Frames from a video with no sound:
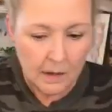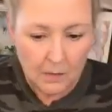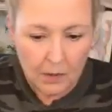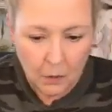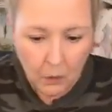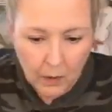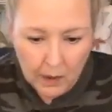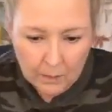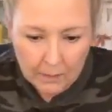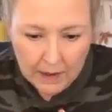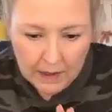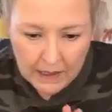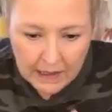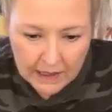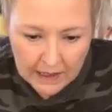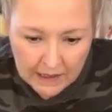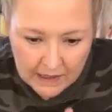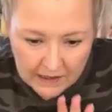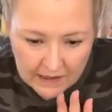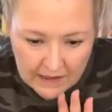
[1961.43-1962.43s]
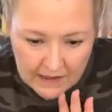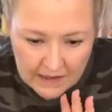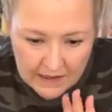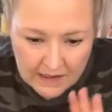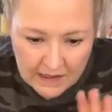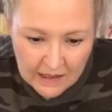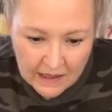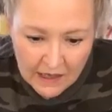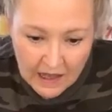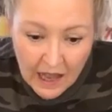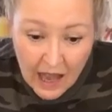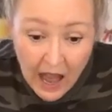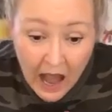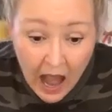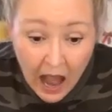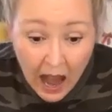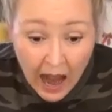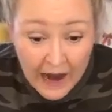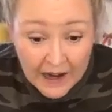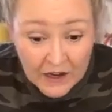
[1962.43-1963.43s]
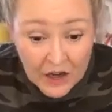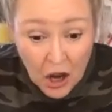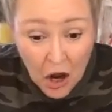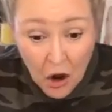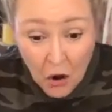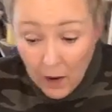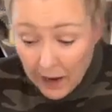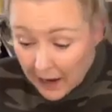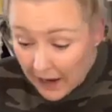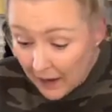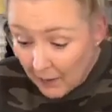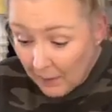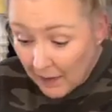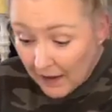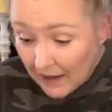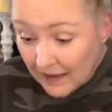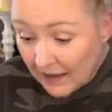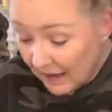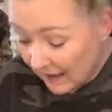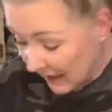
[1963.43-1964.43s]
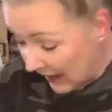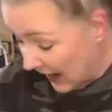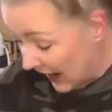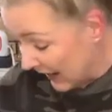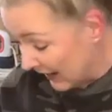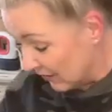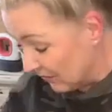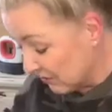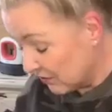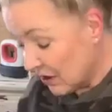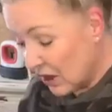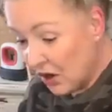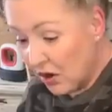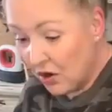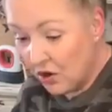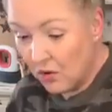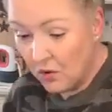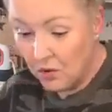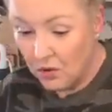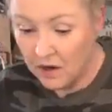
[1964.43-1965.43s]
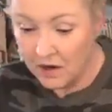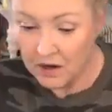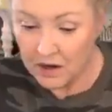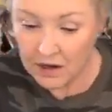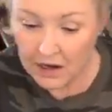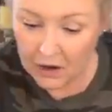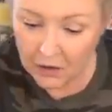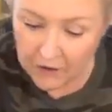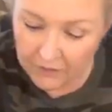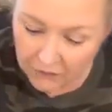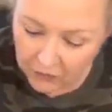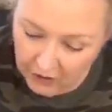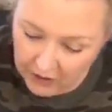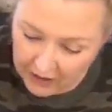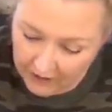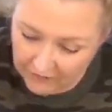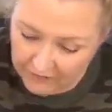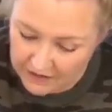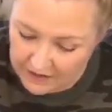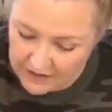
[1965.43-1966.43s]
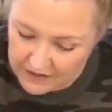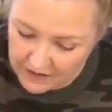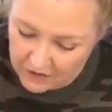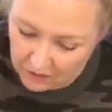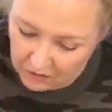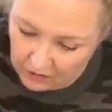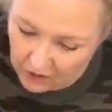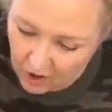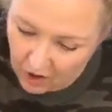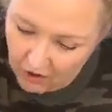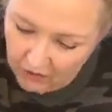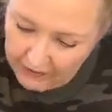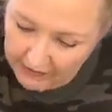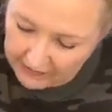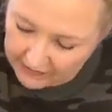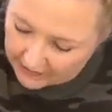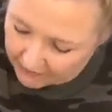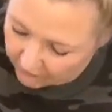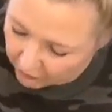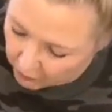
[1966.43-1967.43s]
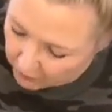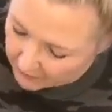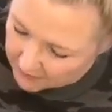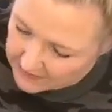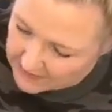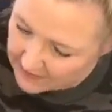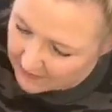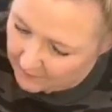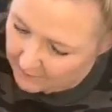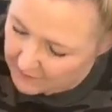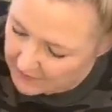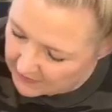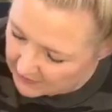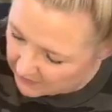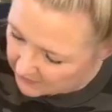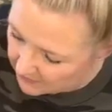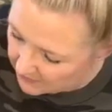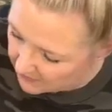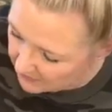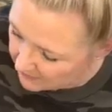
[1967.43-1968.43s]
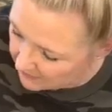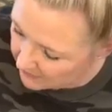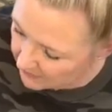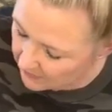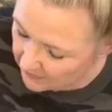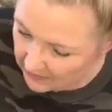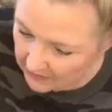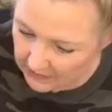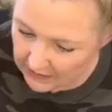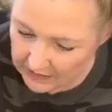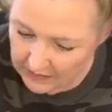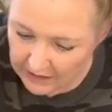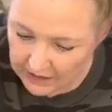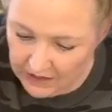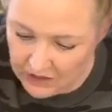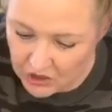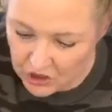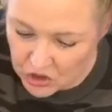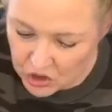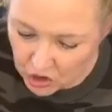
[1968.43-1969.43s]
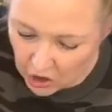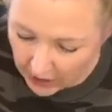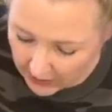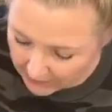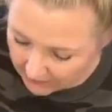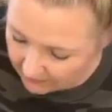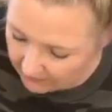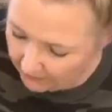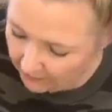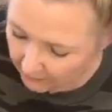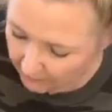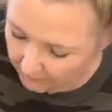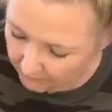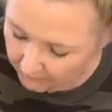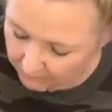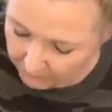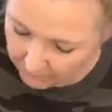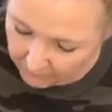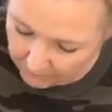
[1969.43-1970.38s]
Let me wipe my hands. I know, Amy, like, I don't know how I've crafted so long and never been tempted to try them.